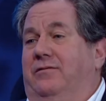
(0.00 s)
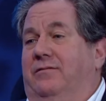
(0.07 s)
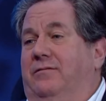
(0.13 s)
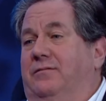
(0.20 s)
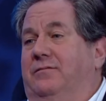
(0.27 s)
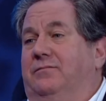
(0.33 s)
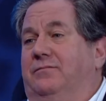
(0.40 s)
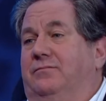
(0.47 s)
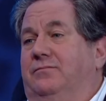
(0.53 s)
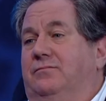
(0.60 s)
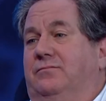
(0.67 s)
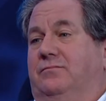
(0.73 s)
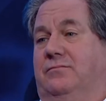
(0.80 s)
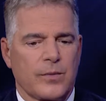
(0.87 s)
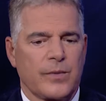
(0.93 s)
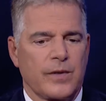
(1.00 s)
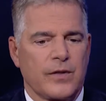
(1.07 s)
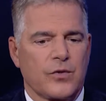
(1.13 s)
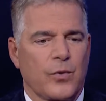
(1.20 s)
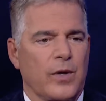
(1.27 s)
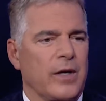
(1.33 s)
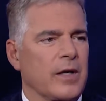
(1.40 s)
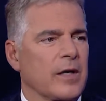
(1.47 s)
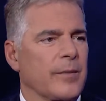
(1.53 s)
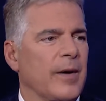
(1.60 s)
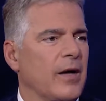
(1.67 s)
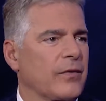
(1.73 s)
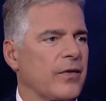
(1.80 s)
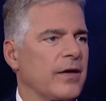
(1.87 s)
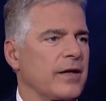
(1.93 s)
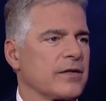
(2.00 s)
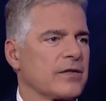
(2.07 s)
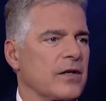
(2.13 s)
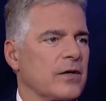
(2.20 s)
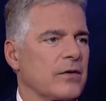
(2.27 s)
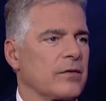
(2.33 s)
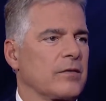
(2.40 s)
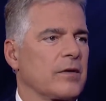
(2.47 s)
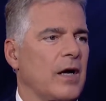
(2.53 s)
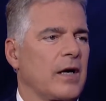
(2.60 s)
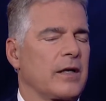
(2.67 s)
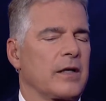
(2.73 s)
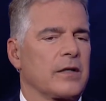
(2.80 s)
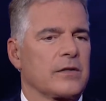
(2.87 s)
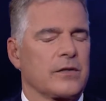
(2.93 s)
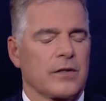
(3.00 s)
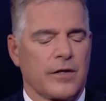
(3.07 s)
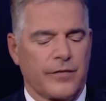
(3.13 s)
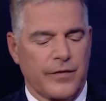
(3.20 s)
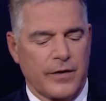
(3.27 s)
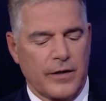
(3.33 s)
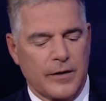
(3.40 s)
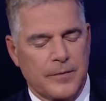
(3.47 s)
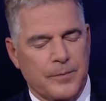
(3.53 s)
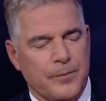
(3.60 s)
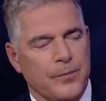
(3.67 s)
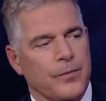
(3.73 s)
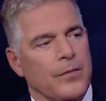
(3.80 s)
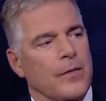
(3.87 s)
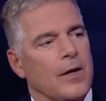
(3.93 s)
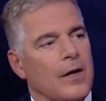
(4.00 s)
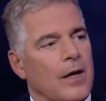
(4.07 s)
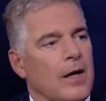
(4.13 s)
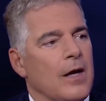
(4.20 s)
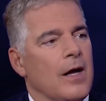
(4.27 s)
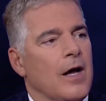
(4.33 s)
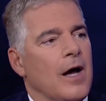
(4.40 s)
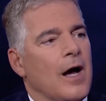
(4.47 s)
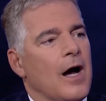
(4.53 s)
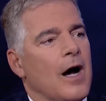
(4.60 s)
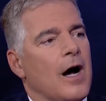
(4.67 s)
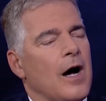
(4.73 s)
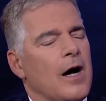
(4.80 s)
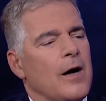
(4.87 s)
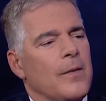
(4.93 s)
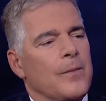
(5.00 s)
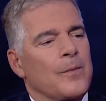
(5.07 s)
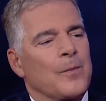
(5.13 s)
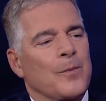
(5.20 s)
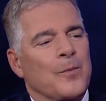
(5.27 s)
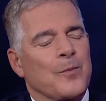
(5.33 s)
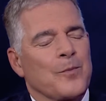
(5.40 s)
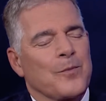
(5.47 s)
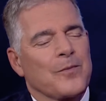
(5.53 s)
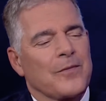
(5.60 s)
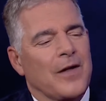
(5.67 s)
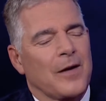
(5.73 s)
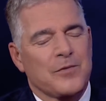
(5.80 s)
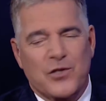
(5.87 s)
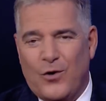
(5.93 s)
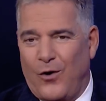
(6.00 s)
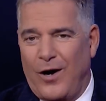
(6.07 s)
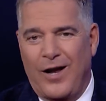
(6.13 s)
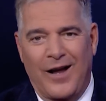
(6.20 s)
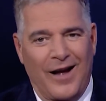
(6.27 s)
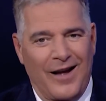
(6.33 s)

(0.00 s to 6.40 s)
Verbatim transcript: can't expect the president to be tweeting about things that are not significant. Um, I'm sorry.